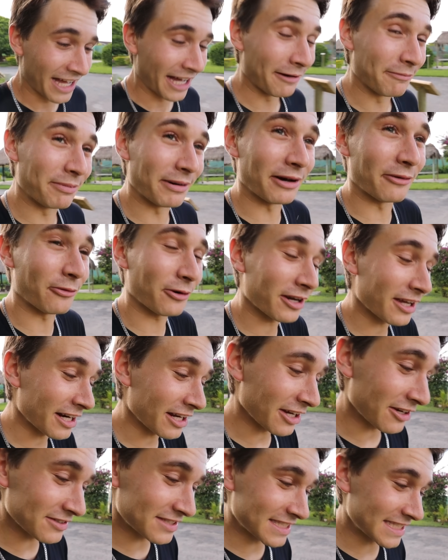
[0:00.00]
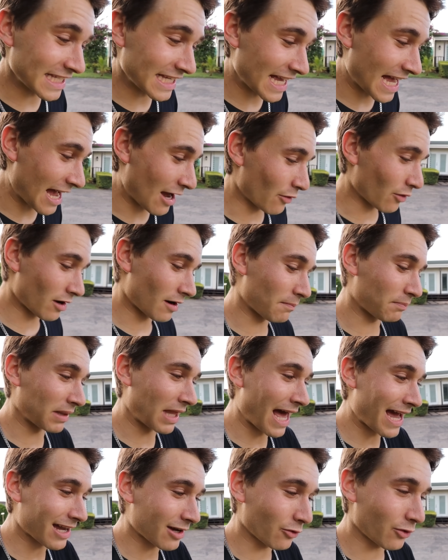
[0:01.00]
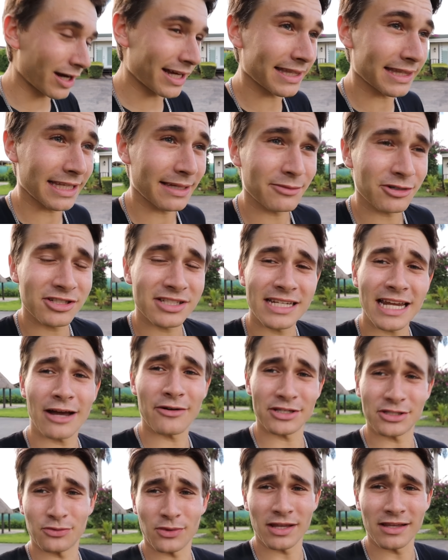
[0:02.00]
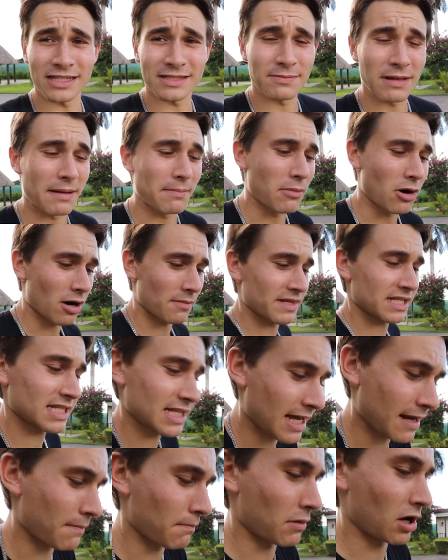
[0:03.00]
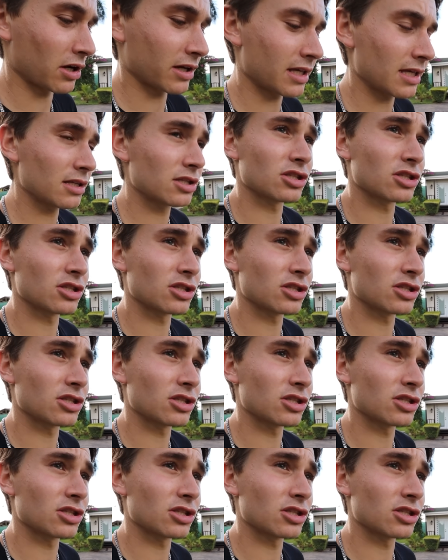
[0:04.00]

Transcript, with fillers: But we're gonna go see our black and white lemurs now, as well as my marmoset monkey.